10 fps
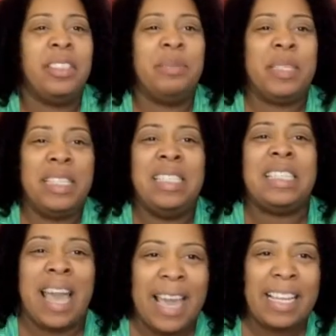but
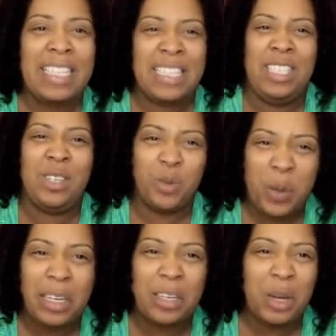inside he's still
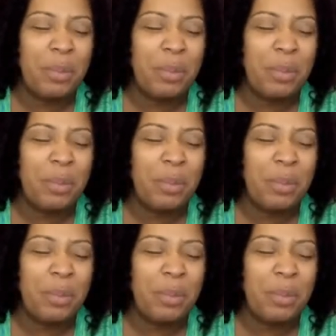welling up.